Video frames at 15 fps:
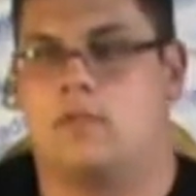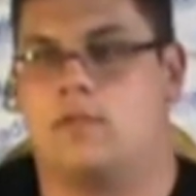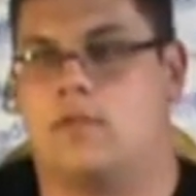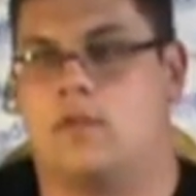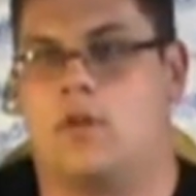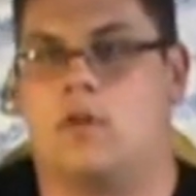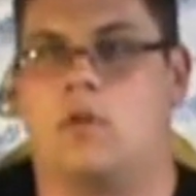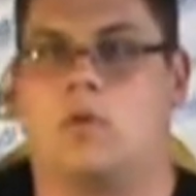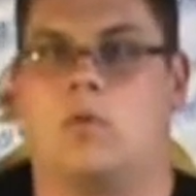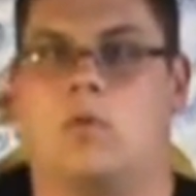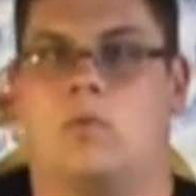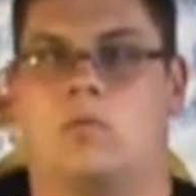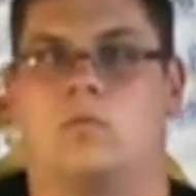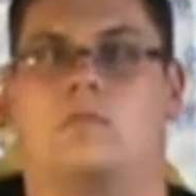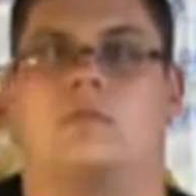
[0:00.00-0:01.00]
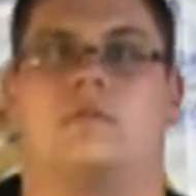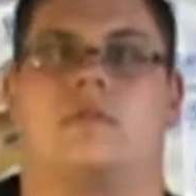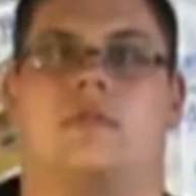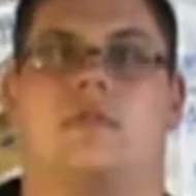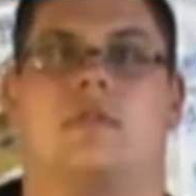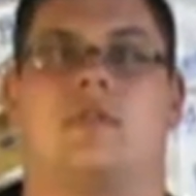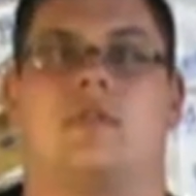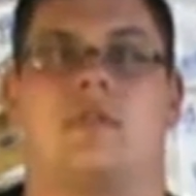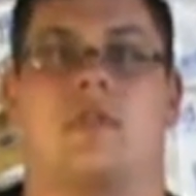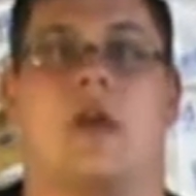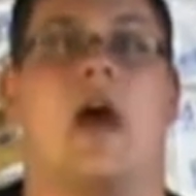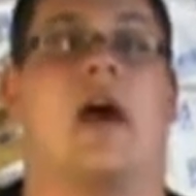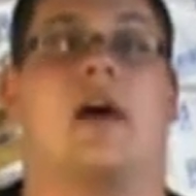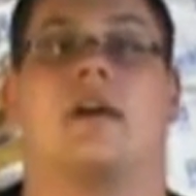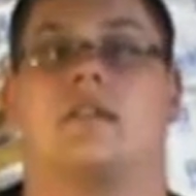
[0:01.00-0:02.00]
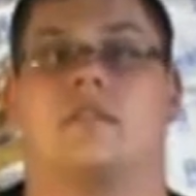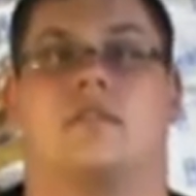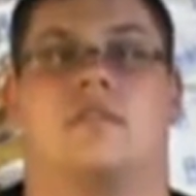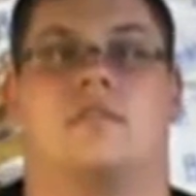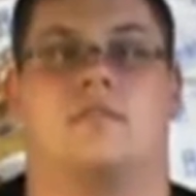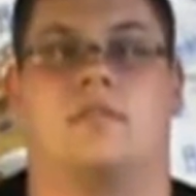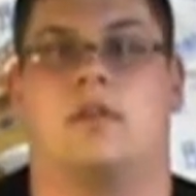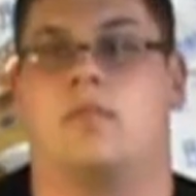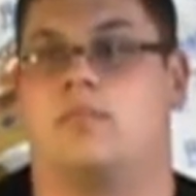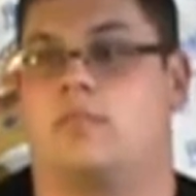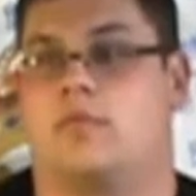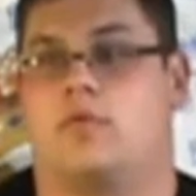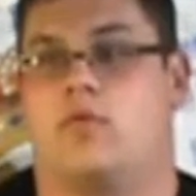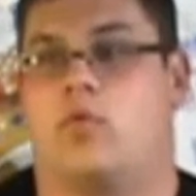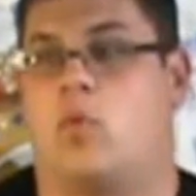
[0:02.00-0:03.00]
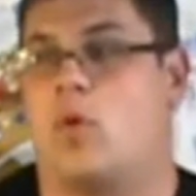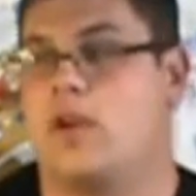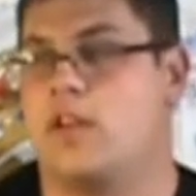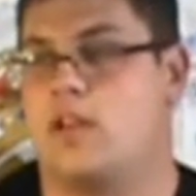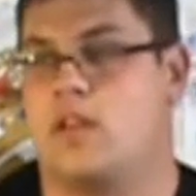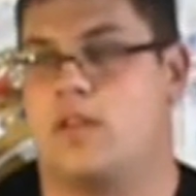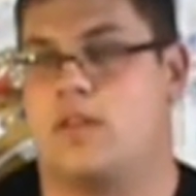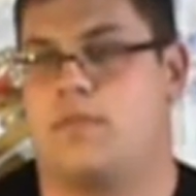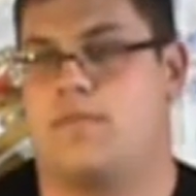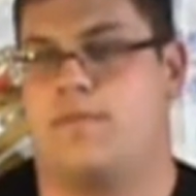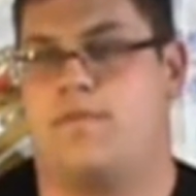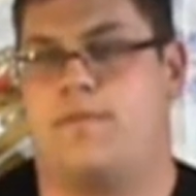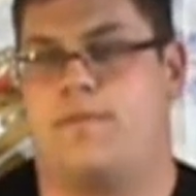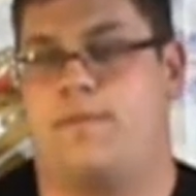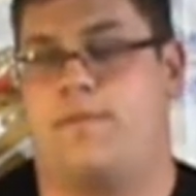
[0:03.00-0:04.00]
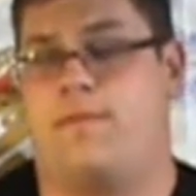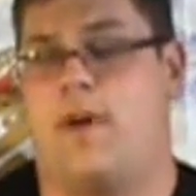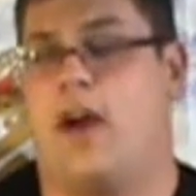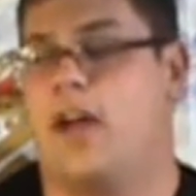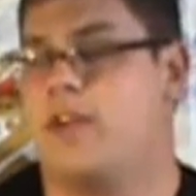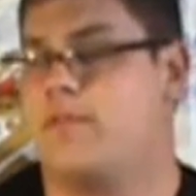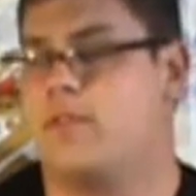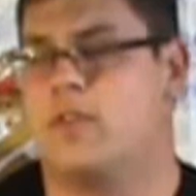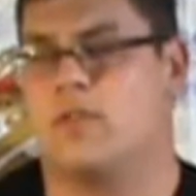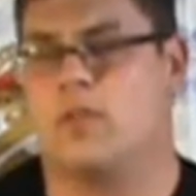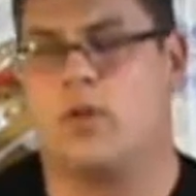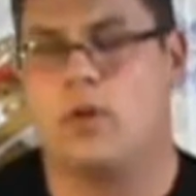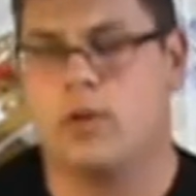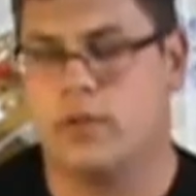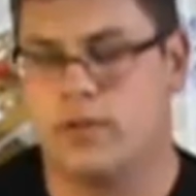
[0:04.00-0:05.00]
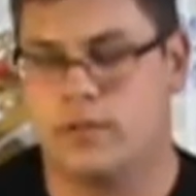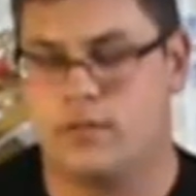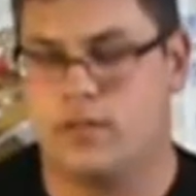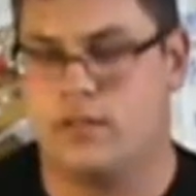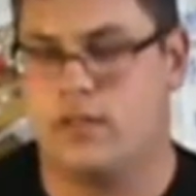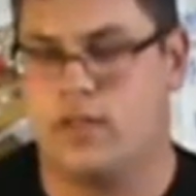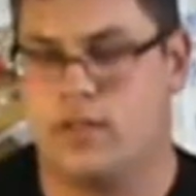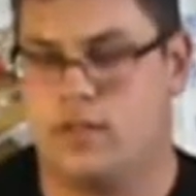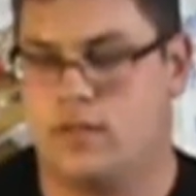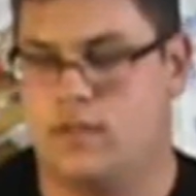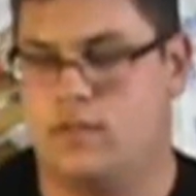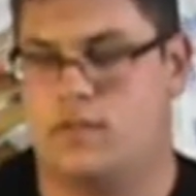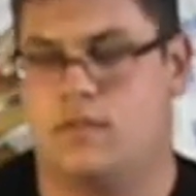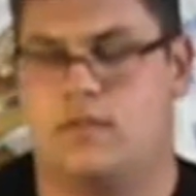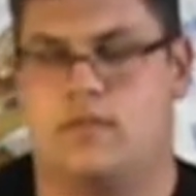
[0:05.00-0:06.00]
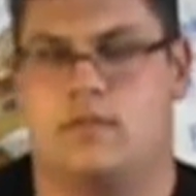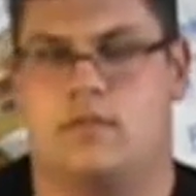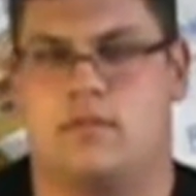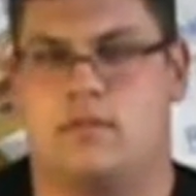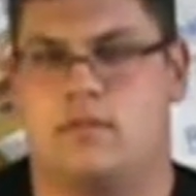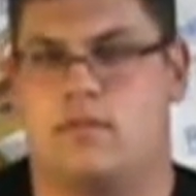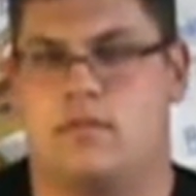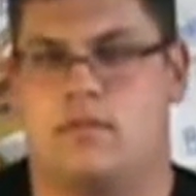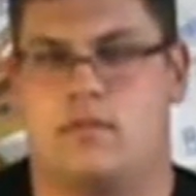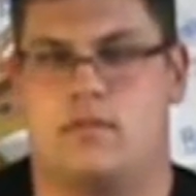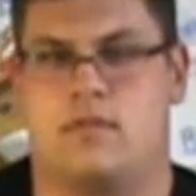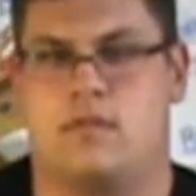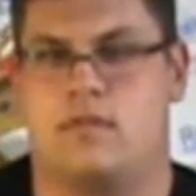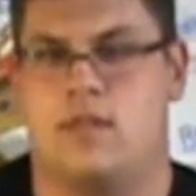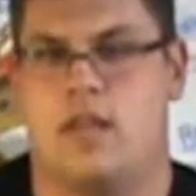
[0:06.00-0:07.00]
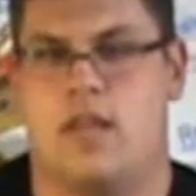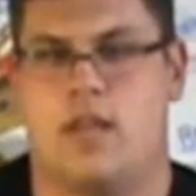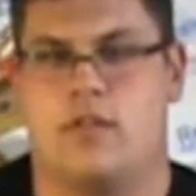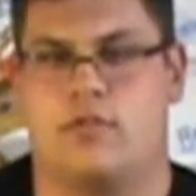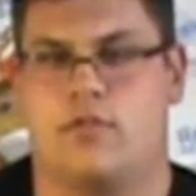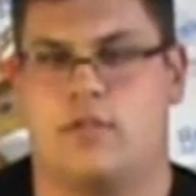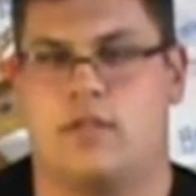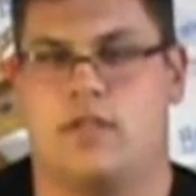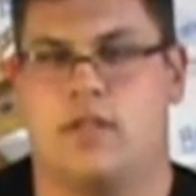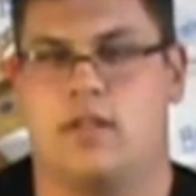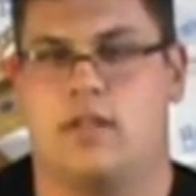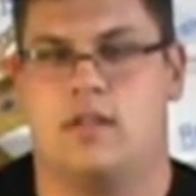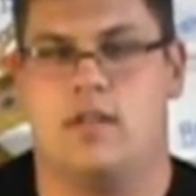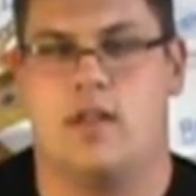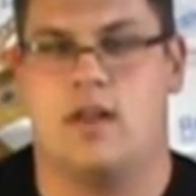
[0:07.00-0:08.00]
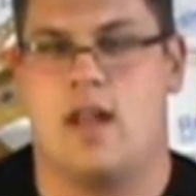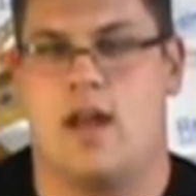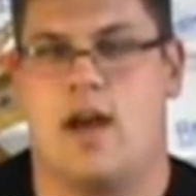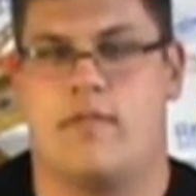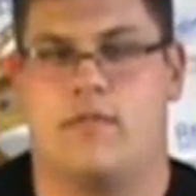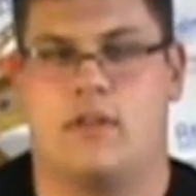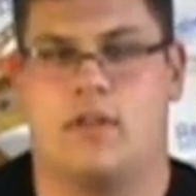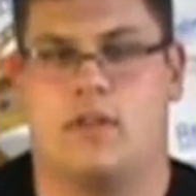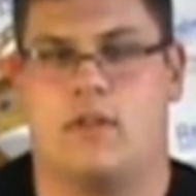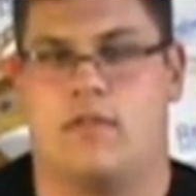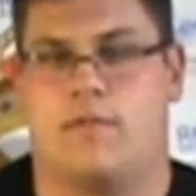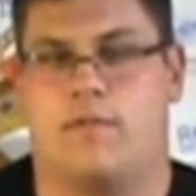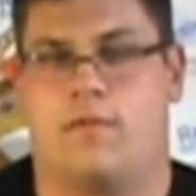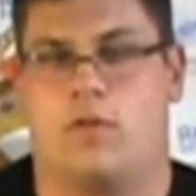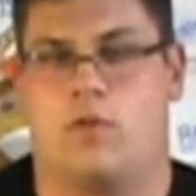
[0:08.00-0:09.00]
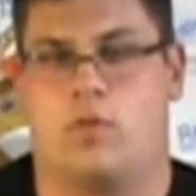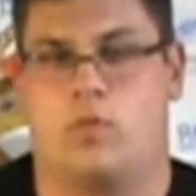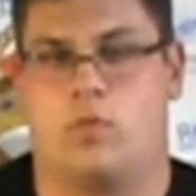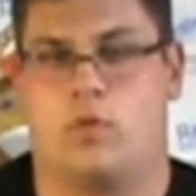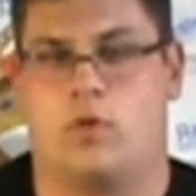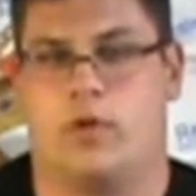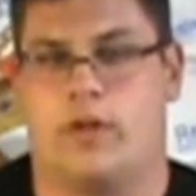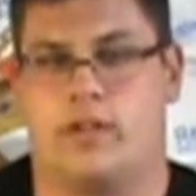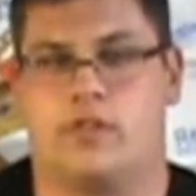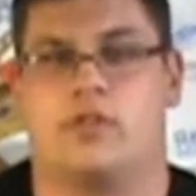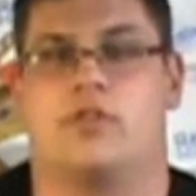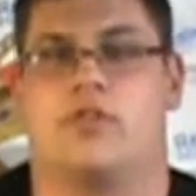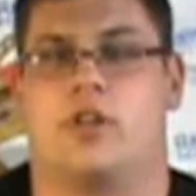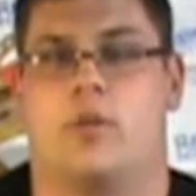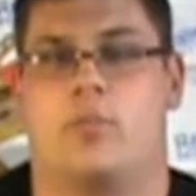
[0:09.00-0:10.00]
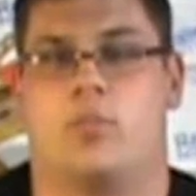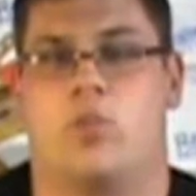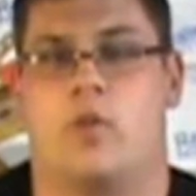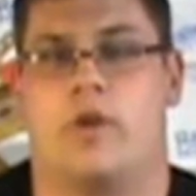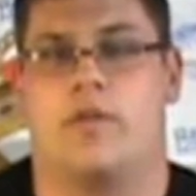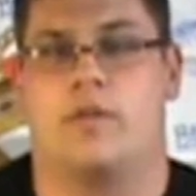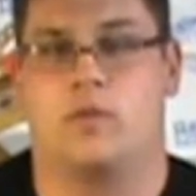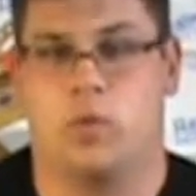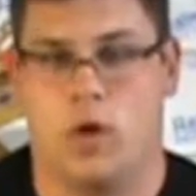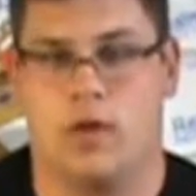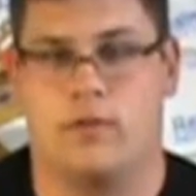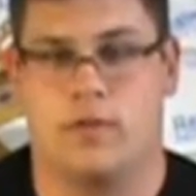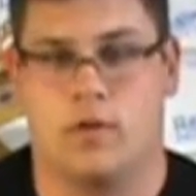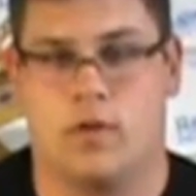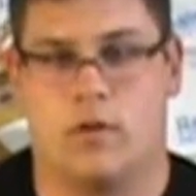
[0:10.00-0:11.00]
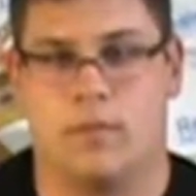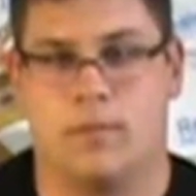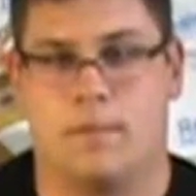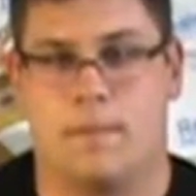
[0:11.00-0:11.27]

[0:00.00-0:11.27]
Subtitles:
So, yeah, some 25-year-old is interested in having a full relationship with a 12-year-old.